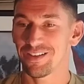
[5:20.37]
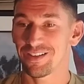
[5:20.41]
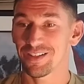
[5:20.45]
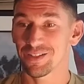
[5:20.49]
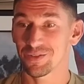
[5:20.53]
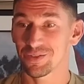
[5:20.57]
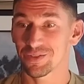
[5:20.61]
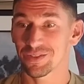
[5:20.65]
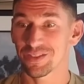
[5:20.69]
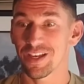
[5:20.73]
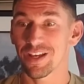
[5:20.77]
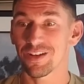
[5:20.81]
this
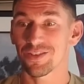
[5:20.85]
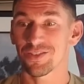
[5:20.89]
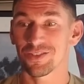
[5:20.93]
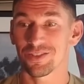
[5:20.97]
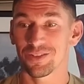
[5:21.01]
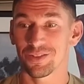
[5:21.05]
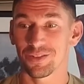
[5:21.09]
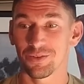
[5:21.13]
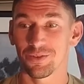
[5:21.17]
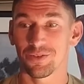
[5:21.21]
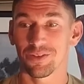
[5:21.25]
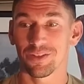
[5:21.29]
was
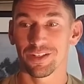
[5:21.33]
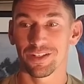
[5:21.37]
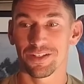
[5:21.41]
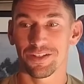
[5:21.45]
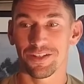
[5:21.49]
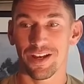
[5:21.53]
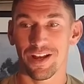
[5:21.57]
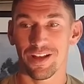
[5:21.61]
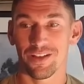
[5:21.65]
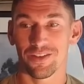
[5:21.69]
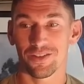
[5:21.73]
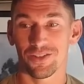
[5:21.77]
actually really
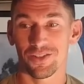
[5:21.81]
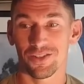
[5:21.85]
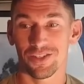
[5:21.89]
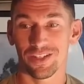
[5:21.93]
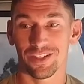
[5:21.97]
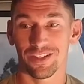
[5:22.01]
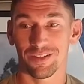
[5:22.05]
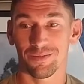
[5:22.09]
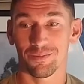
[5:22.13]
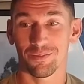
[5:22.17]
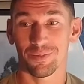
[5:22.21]
challenging,